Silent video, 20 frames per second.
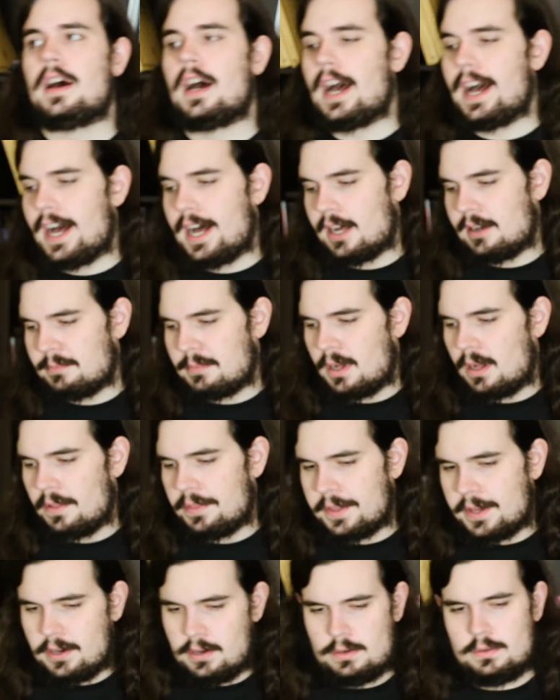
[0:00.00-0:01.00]
Um,
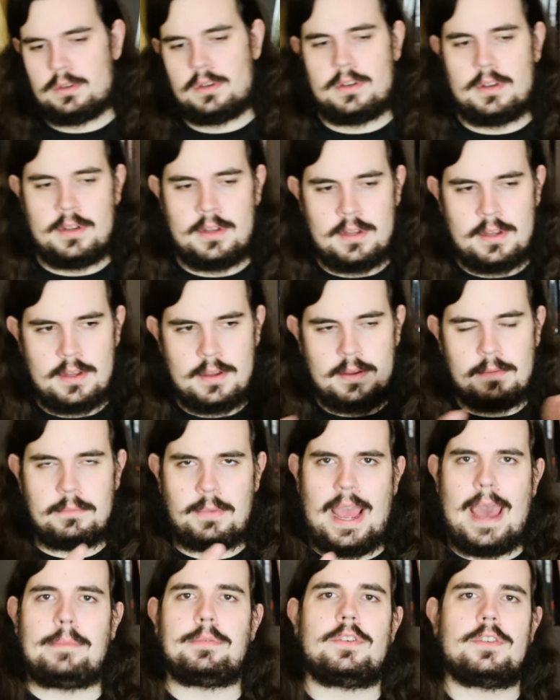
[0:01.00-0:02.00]
although,
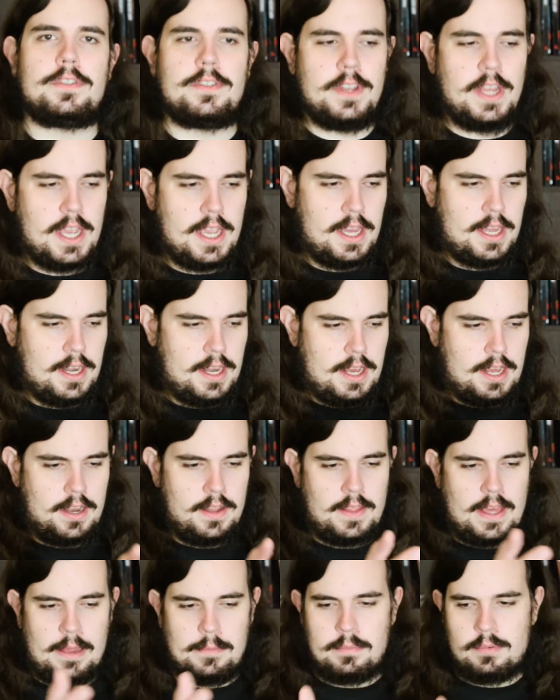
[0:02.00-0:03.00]
perhaps you're sneaking it in
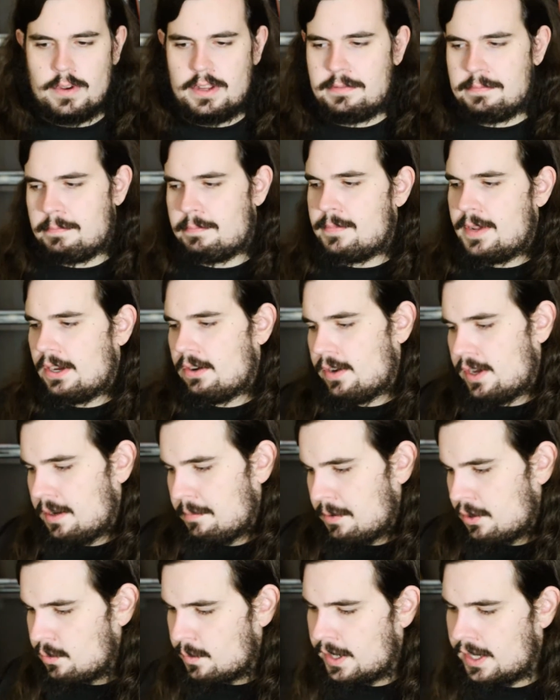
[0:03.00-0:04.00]
in that brief period
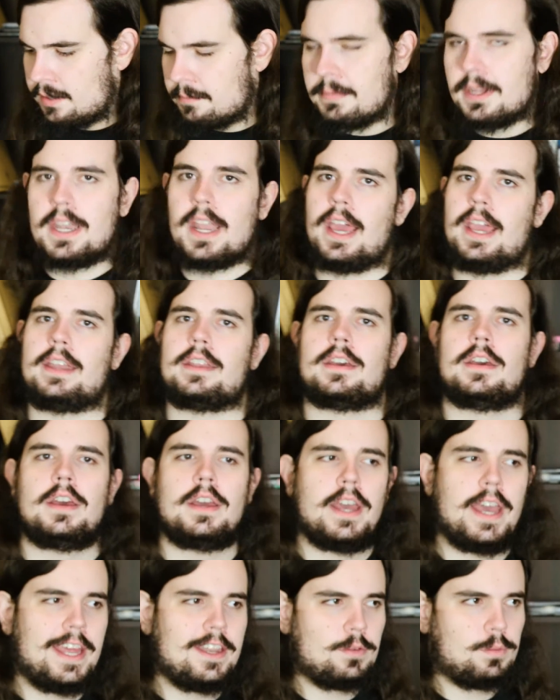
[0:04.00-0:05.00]
between midnight
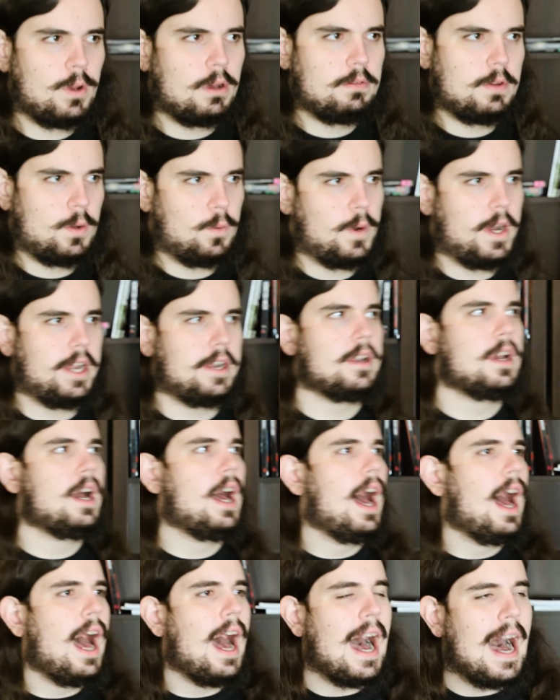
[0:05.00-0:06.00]
and 1201.
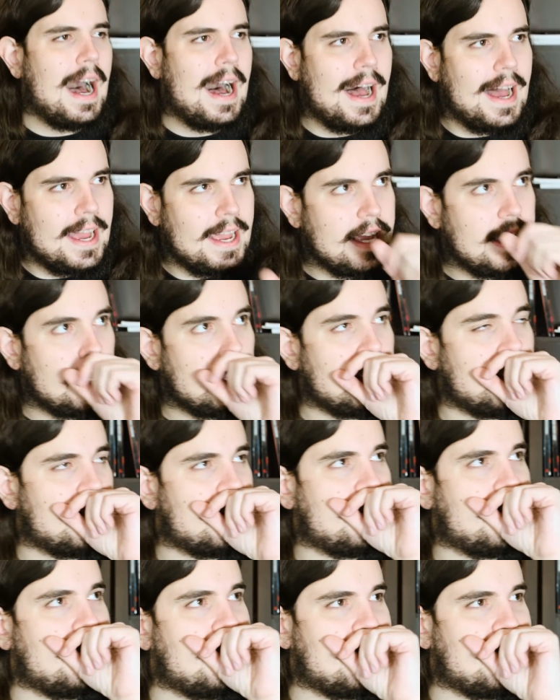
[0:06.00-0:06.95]
I,